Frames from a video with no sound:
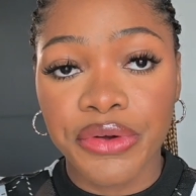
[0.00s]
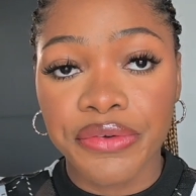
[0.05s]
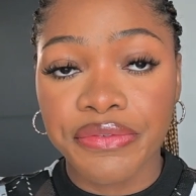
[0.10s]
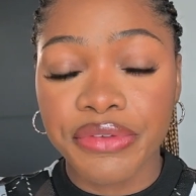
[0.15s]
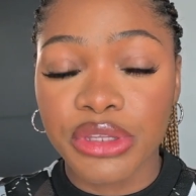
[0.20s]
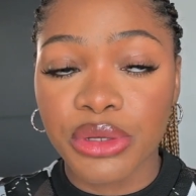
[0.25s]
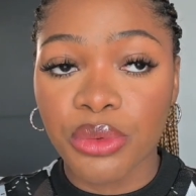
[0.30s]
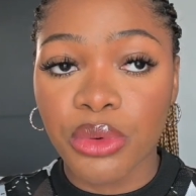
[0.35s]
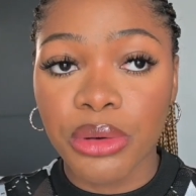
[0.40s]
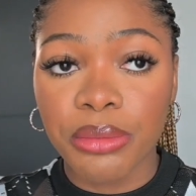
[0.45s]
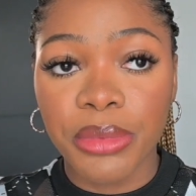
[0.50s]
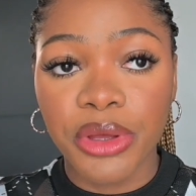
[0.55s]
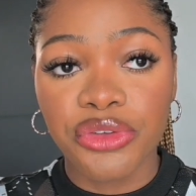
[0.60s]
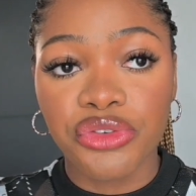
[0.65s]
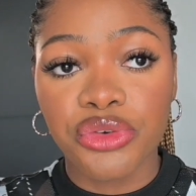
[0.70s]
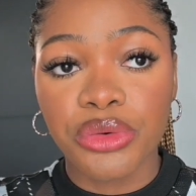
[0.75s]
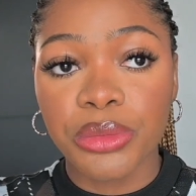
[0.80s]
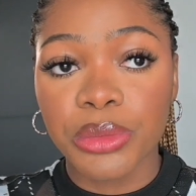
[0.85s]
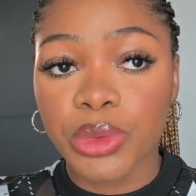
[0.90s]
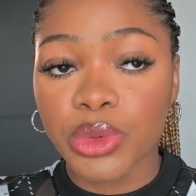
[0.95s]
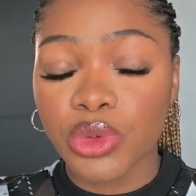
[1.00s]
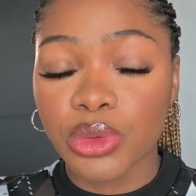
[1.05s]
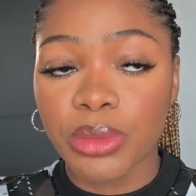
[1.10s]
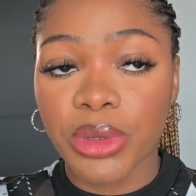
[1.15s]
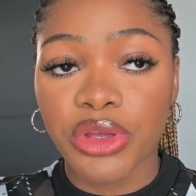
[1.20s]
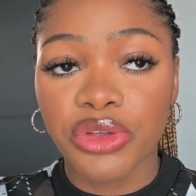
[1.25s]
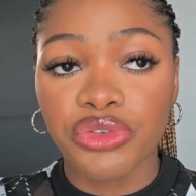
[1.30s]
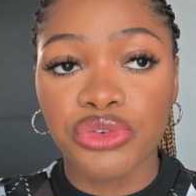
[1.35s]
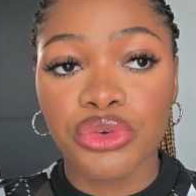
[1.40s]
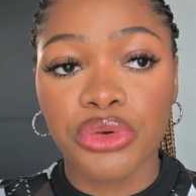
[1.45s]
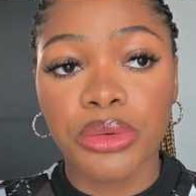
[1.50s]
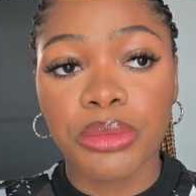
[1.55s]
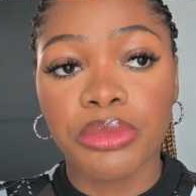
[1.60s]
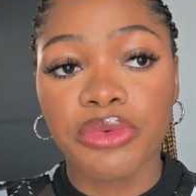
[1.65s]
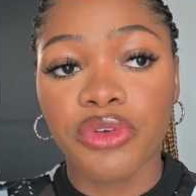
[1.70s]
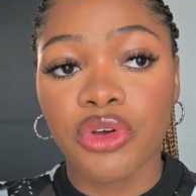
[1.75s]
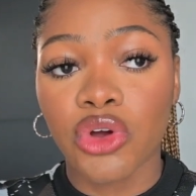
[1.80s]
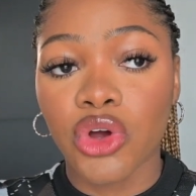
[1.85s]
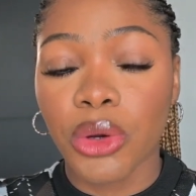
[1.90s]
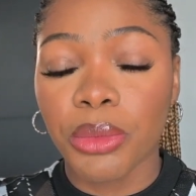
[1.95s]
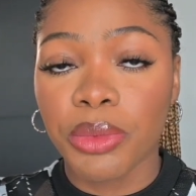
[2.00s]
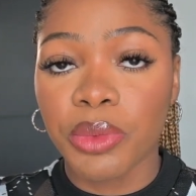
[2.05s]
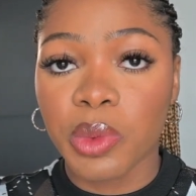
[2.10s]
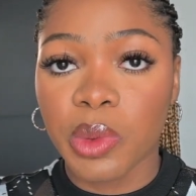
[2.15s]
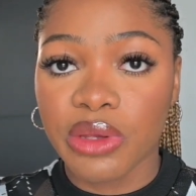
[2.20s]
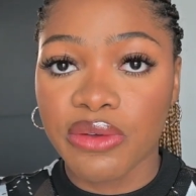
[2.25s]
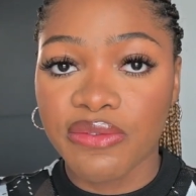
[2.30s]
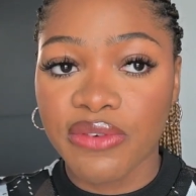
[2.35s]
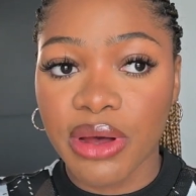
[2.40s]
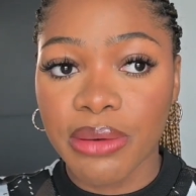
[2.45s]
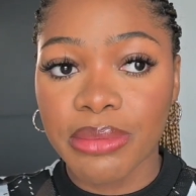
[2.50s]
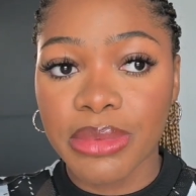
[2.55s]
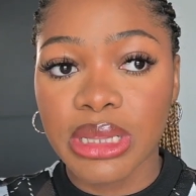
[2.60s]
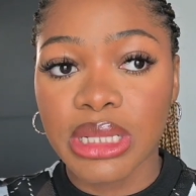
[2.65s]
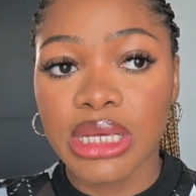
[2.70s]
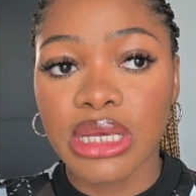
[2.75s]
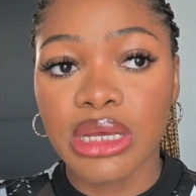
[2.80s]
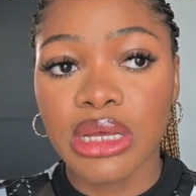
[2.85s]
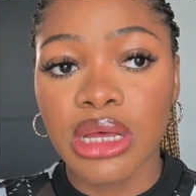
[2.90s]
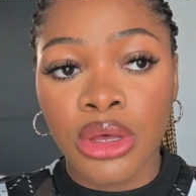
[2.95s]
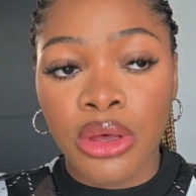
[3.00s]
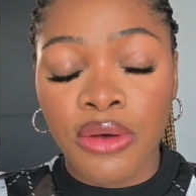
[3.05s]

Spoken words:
If it's a 1-bedroom, 2-bedroom, you're coming with your family,